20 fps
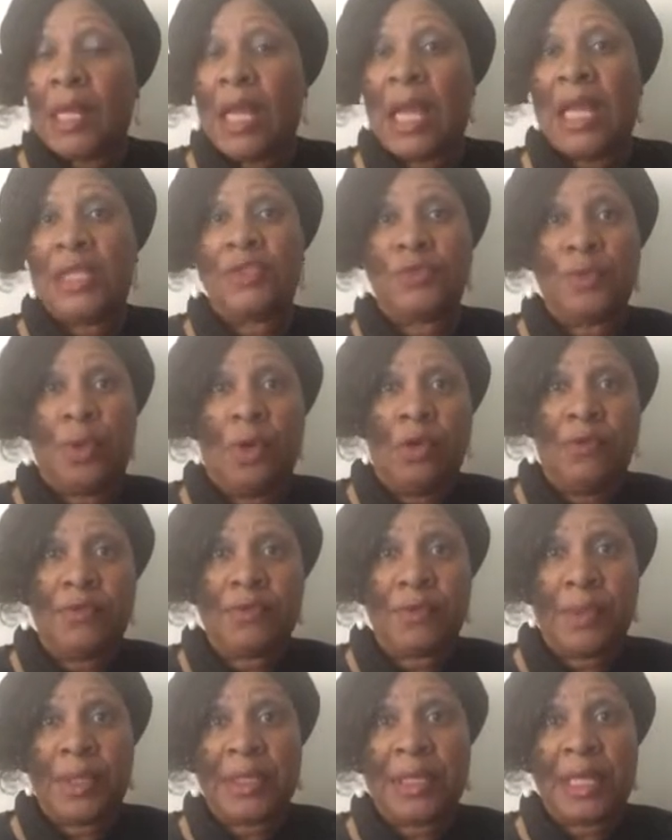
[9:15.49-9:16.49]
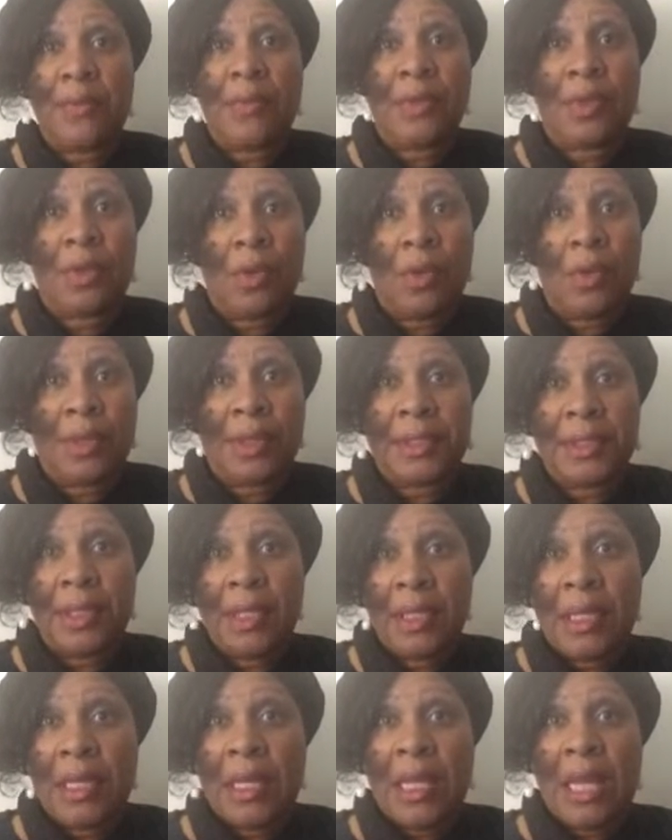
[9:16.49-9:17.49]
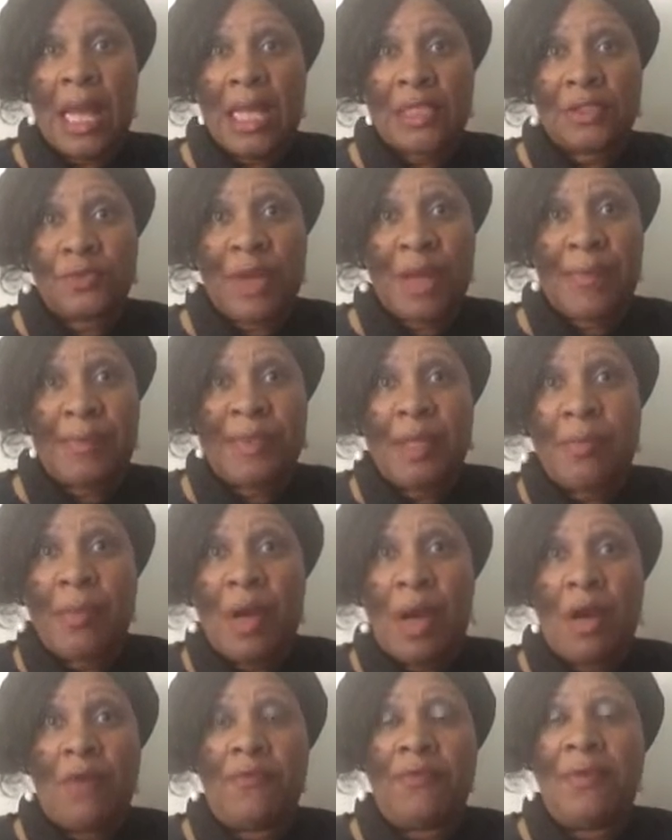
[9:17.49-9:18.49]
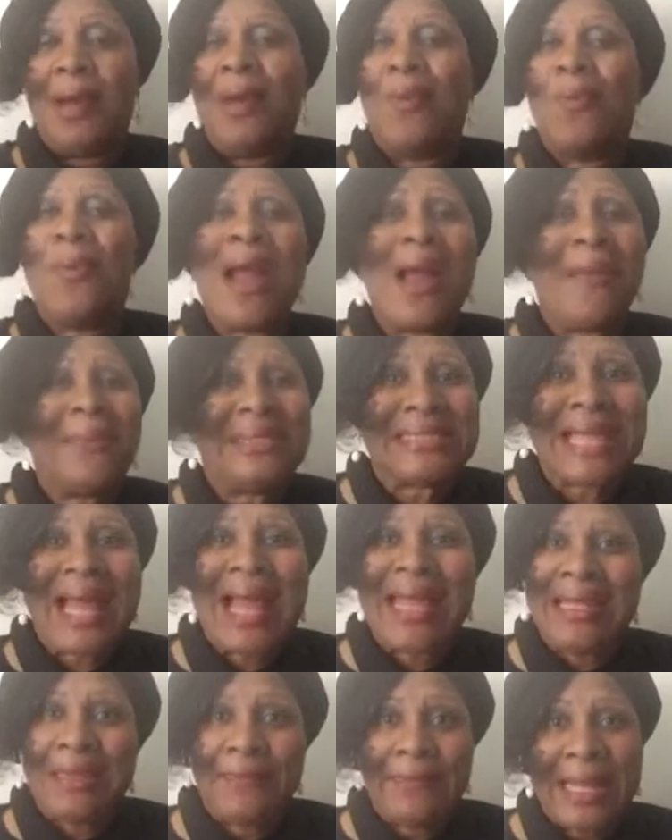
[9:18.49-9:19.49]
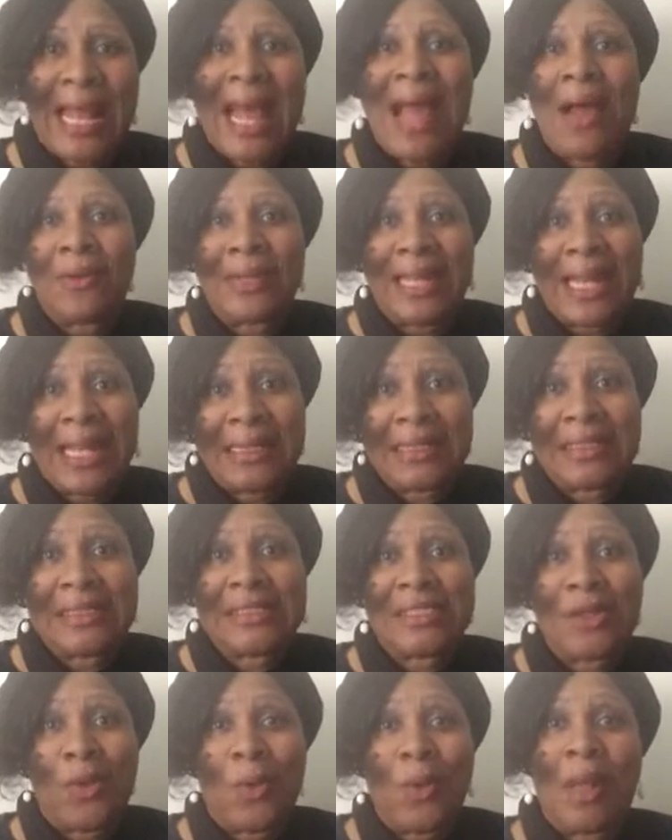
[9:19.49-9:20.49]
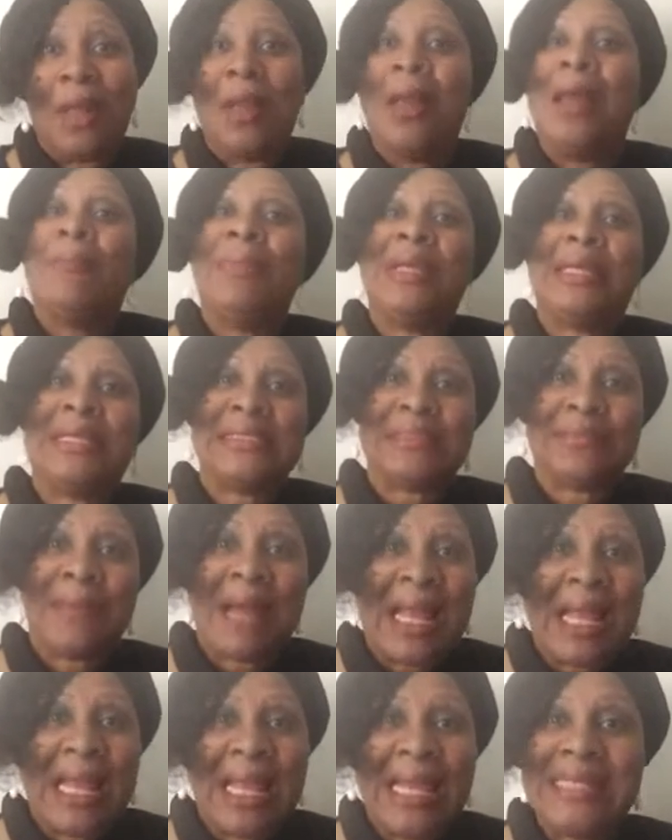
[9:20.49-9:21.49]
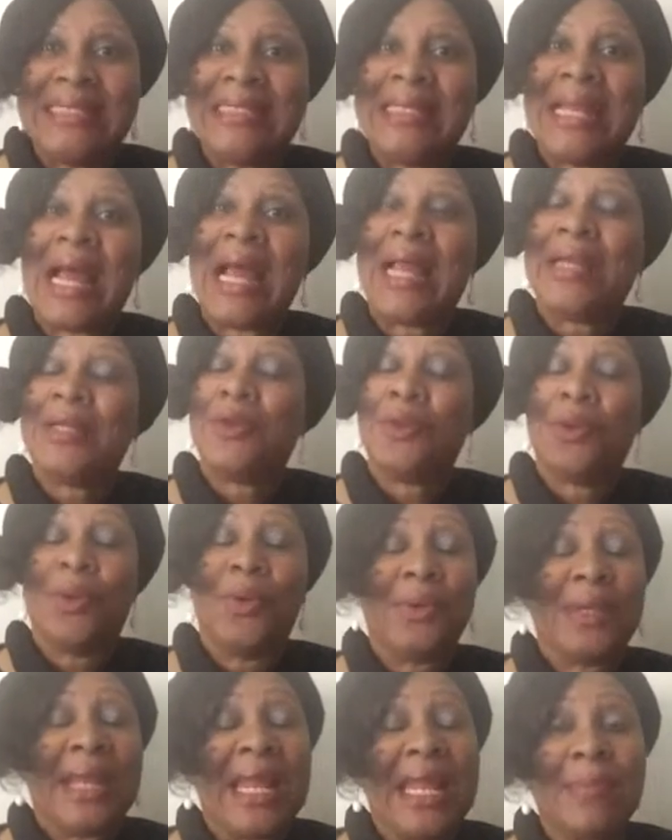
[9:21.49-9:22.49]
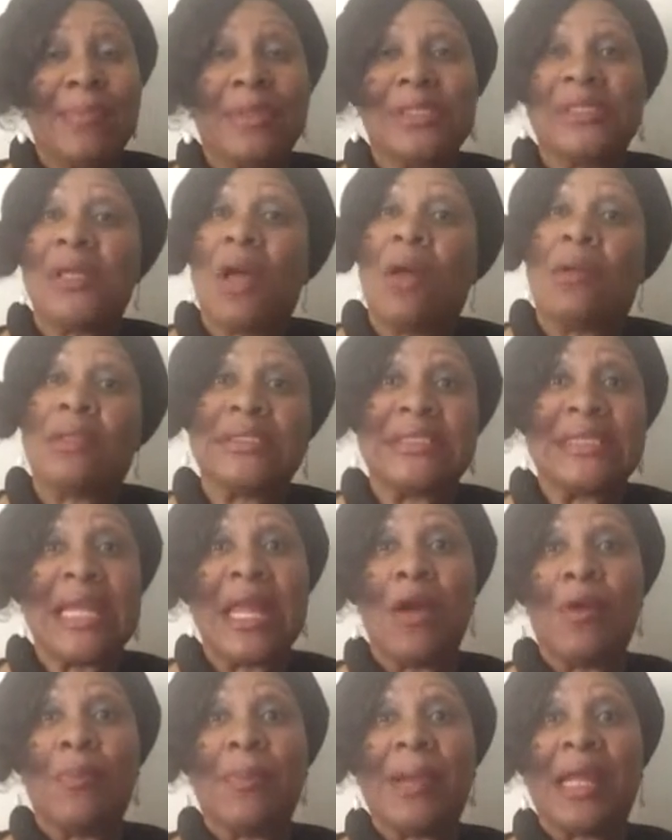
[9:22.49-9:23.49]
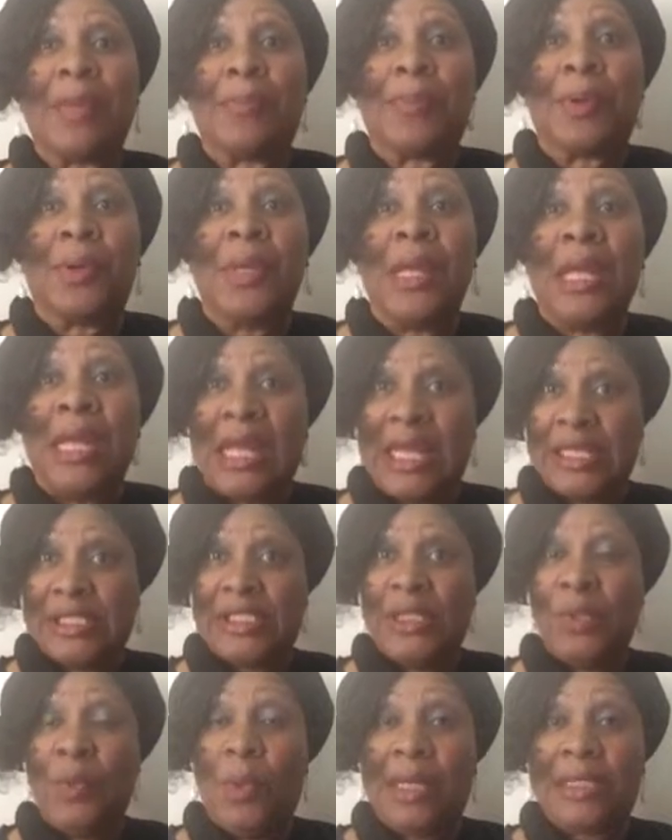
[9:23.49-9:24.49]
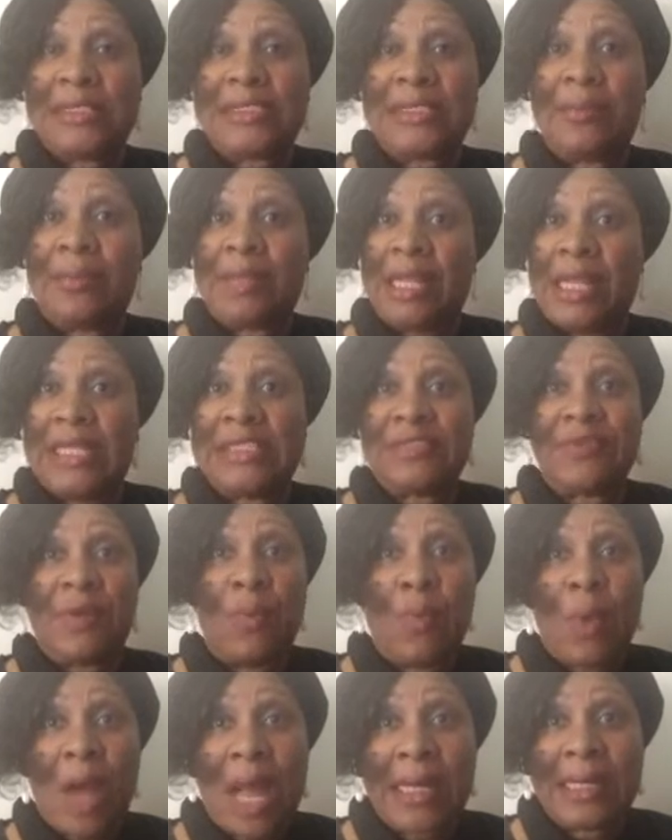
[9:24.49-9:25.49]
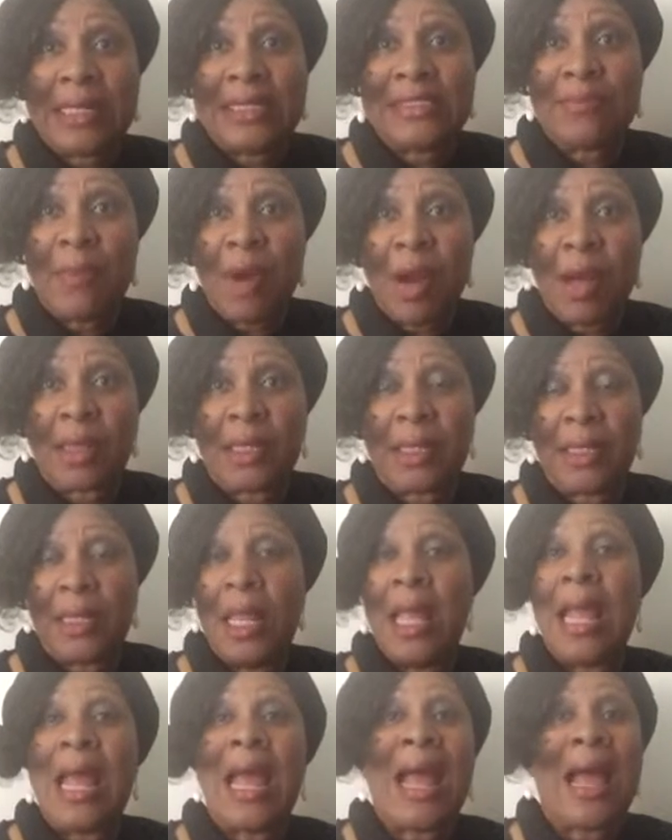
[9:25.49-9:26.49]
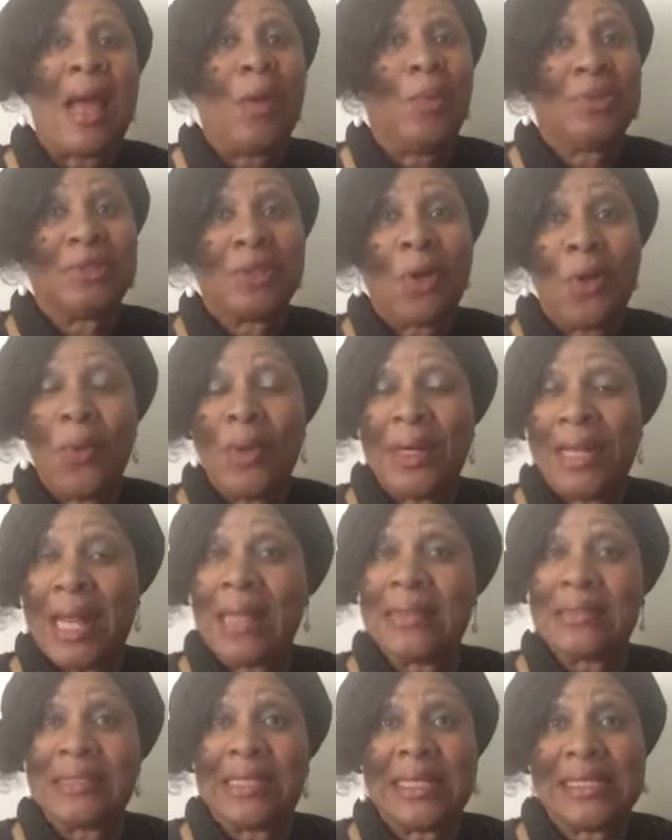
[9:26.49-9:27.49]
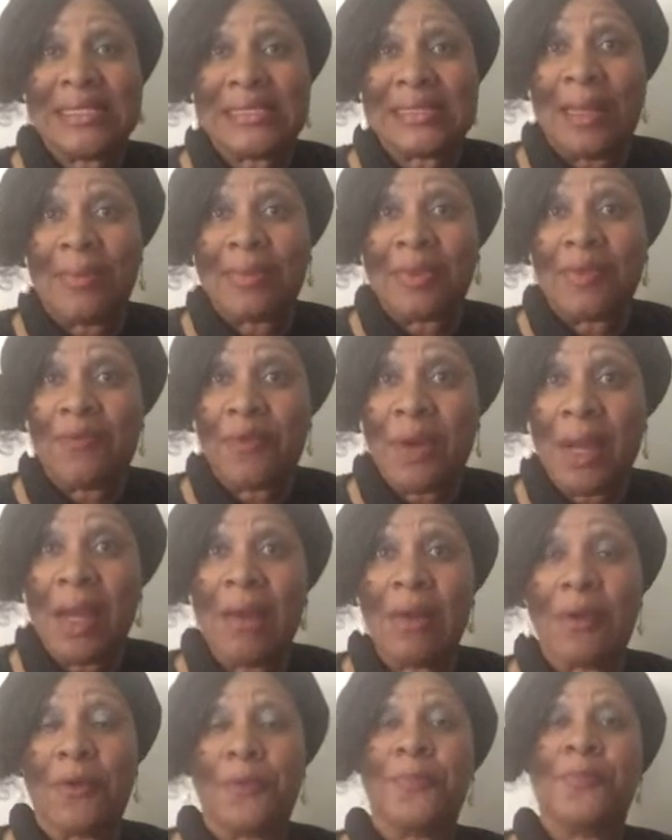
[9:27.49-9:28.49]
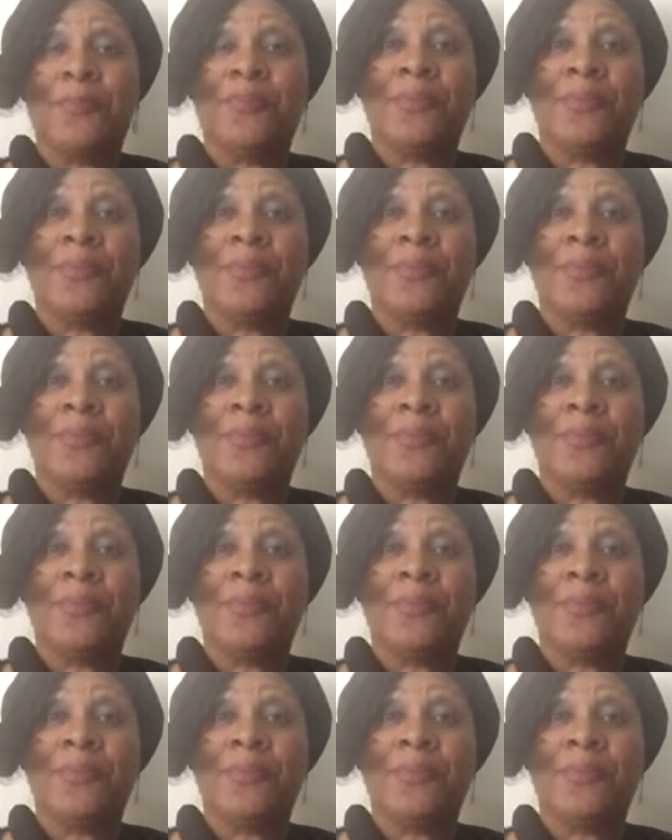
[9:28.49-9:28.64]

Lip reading: I drove to where they were going. I dropped them off. Why was I even out at the store? Because my 89-year-old neighbor saw the sale paper and she wanted some things from Watkins Market. I was going out to get something for her.